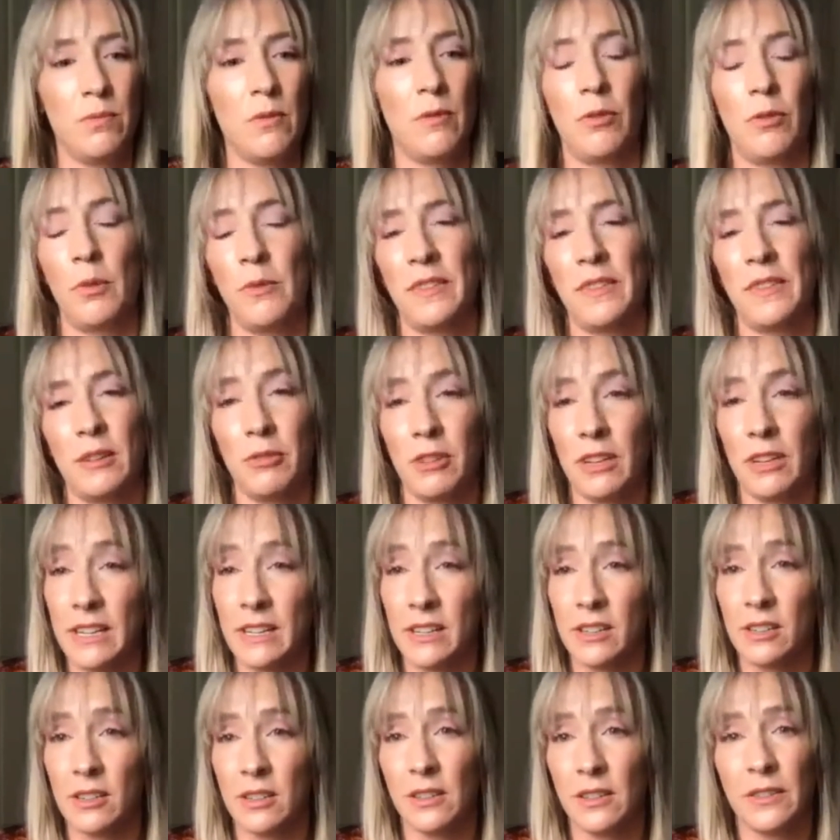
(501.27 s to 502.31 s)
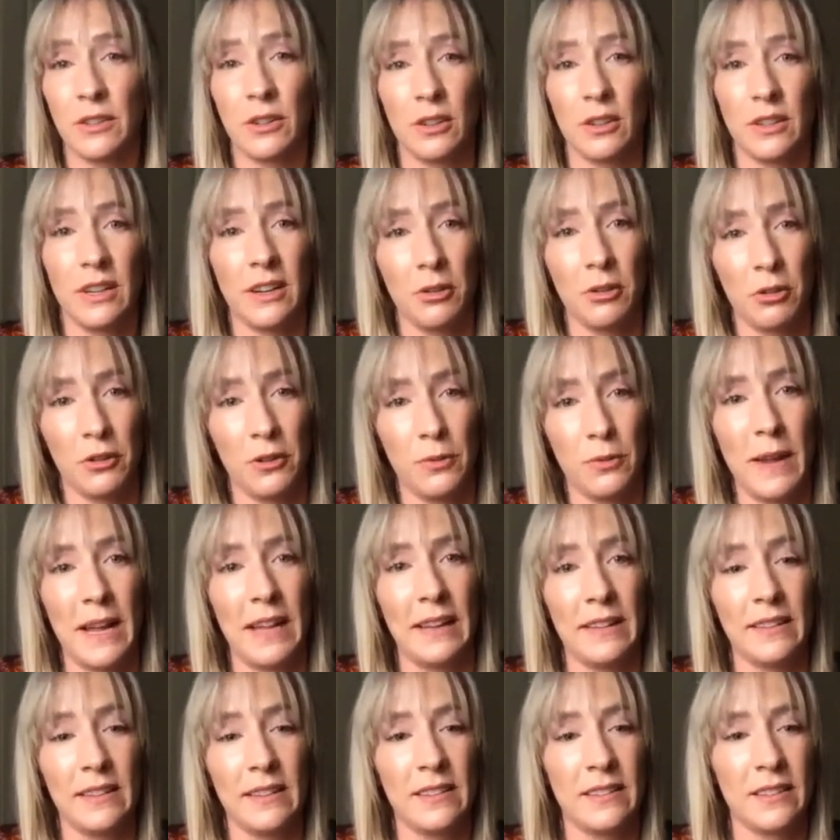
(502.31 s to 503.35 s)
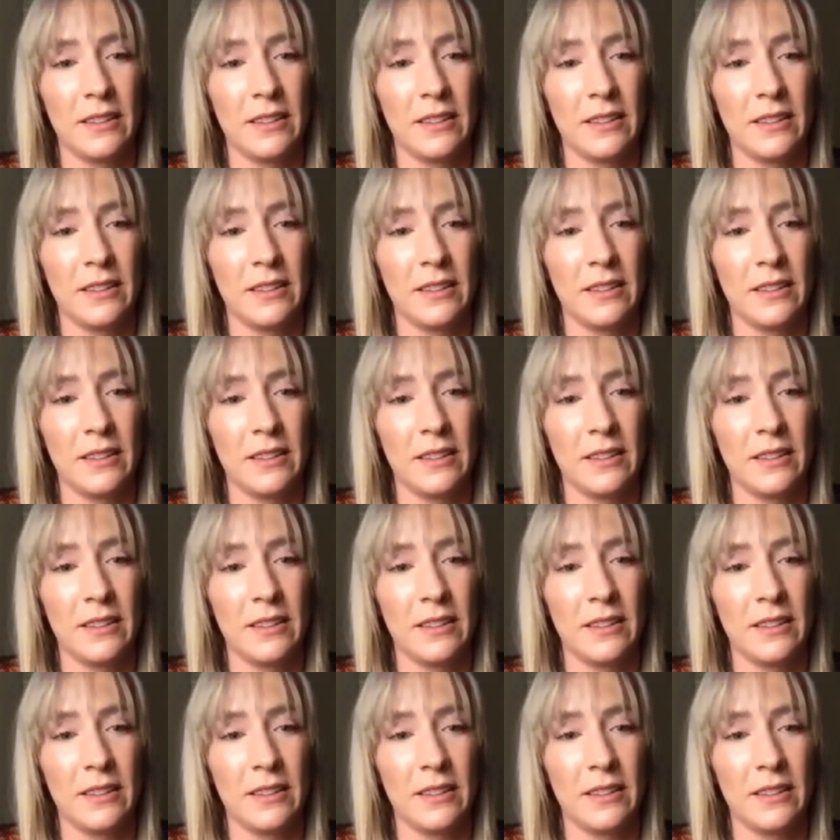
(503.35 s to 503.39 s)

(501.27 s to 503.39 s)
from Santa Rita Hills are in another space.